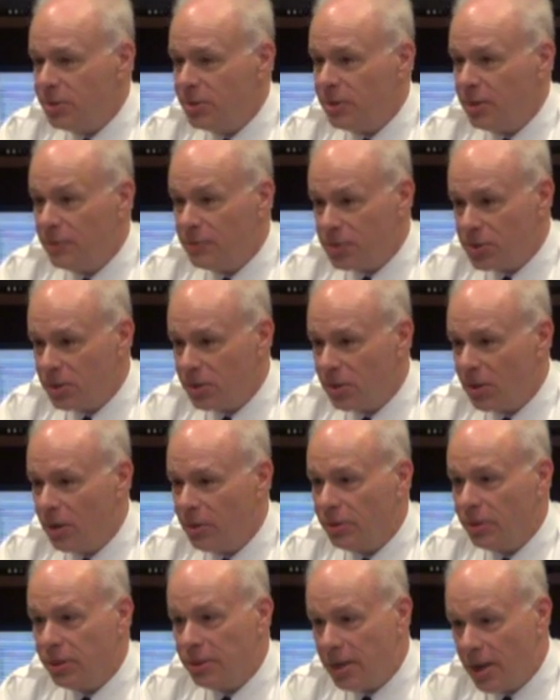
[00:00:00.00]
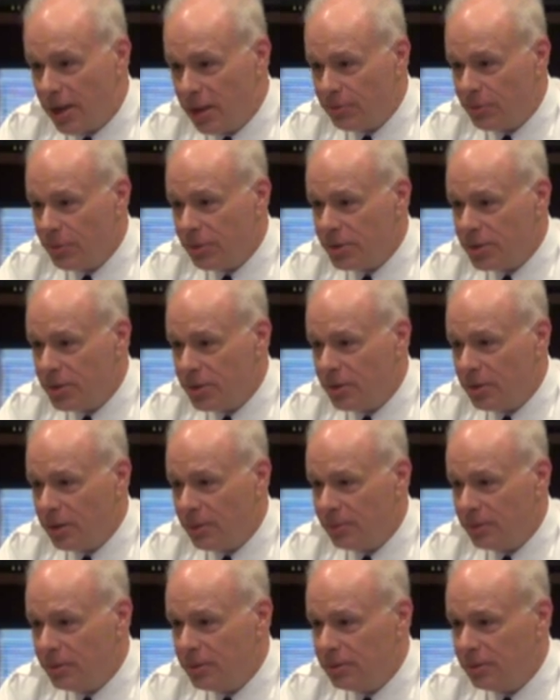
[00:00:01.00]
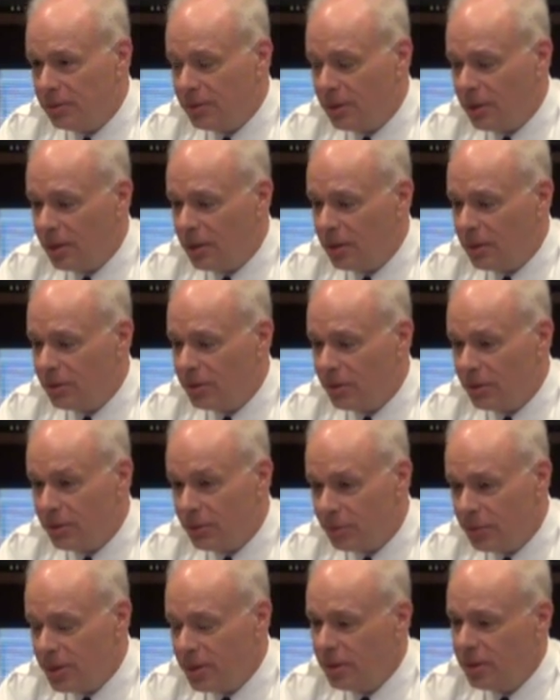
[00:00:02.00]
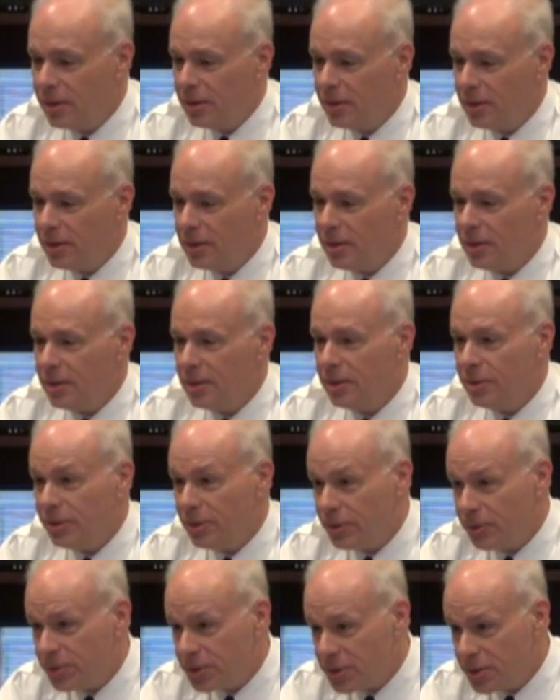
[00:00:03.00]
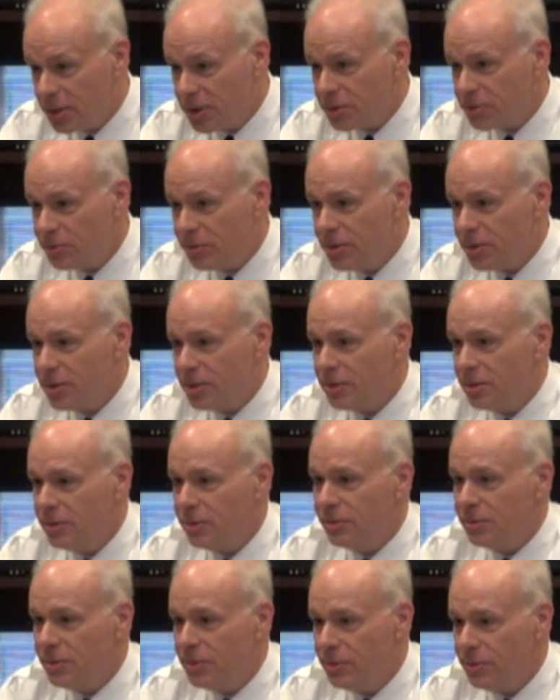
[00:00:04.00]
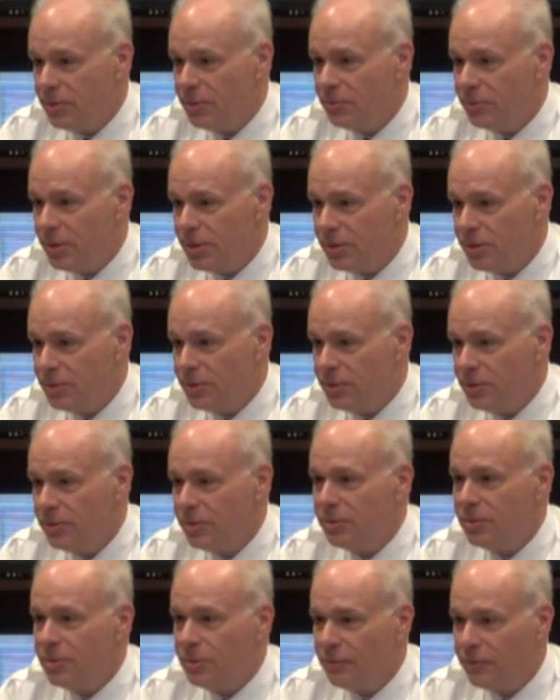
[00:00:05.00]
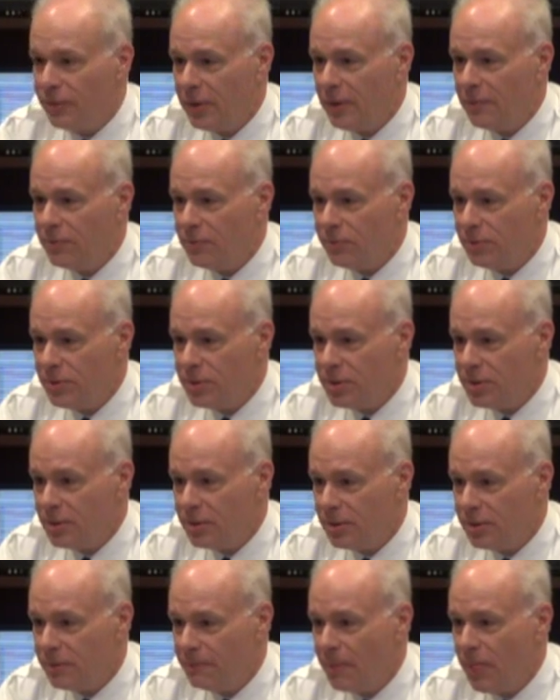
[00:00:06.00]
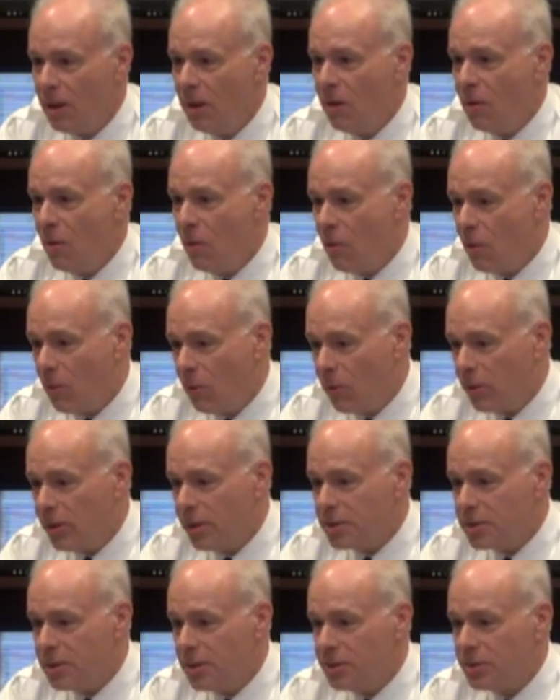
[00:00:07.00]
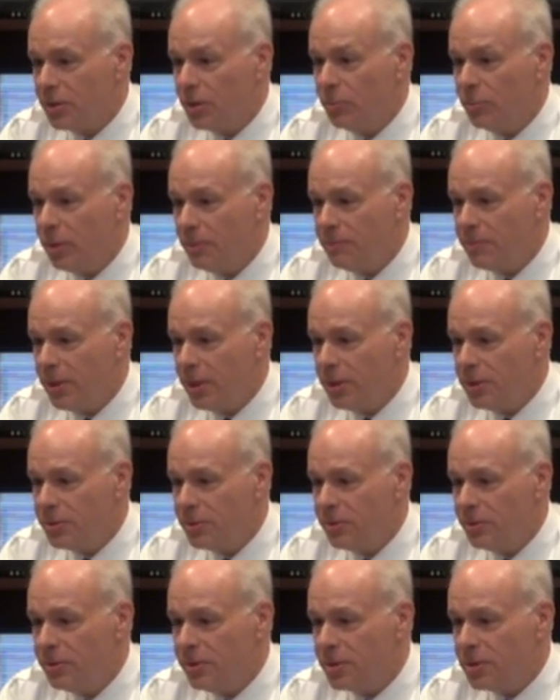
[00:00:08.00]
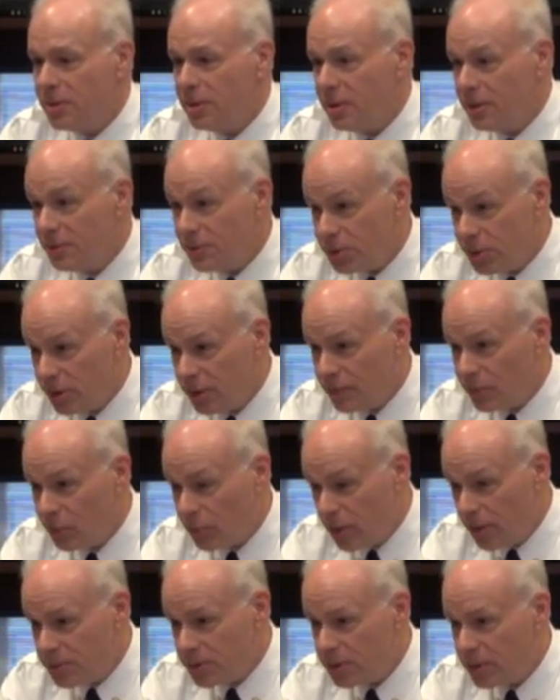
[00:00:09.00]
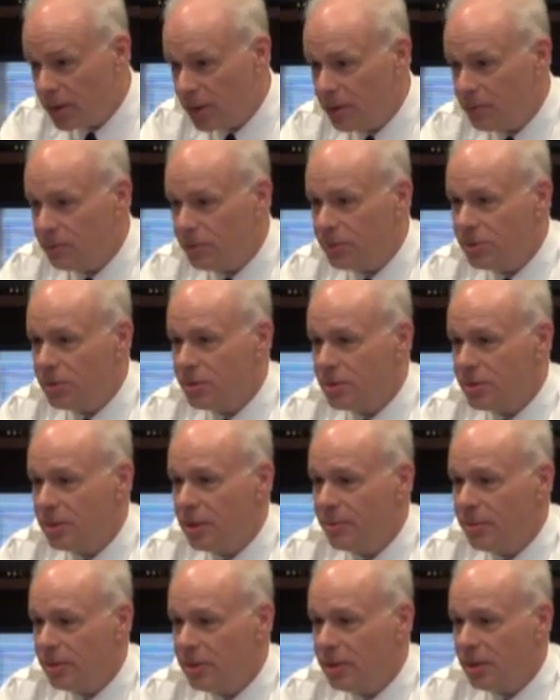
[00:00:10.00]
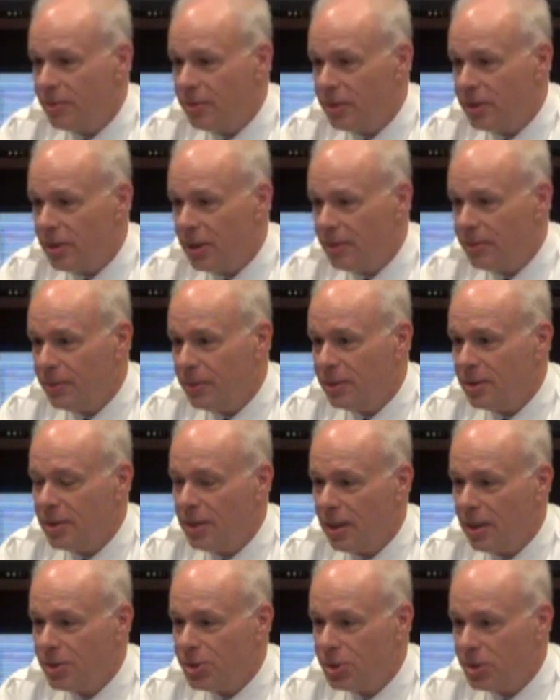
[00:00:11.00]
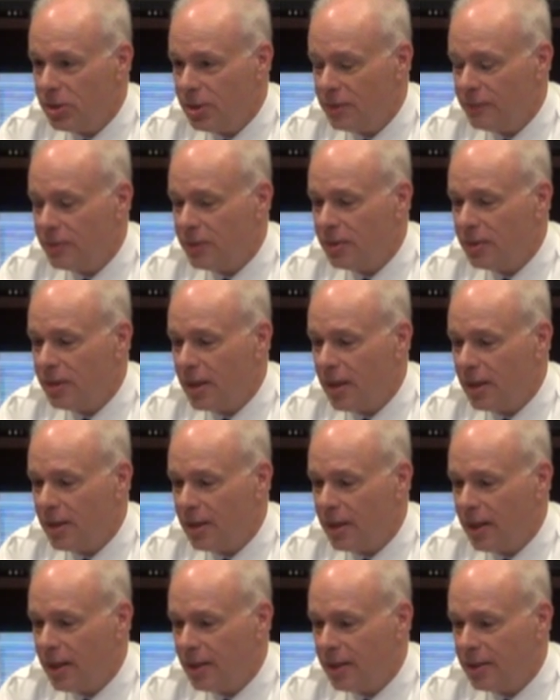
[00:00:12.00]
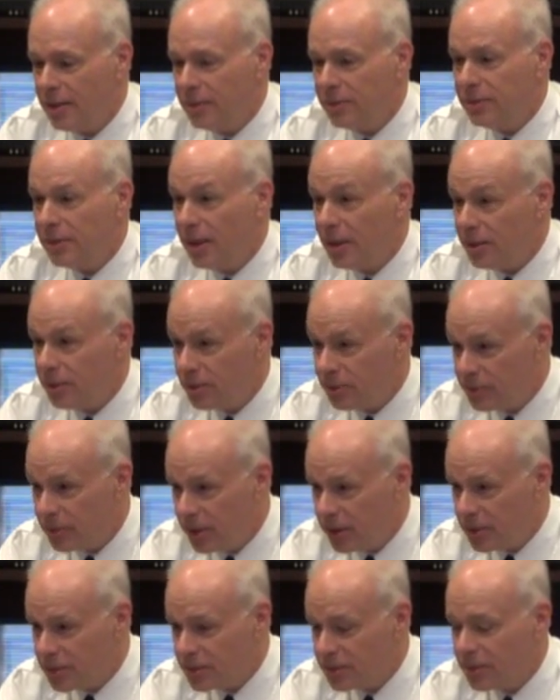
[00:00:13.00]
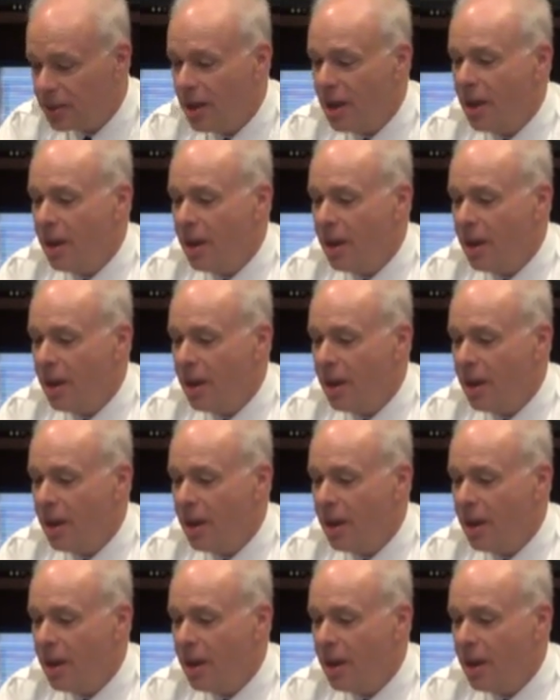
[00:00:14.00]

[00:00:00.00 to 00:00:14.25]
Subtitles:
You can give us a call on our non-emergency number during the week, area code 630-232-2530, or access our webpage through the City of Geneva website, which is www.geneva.il.us.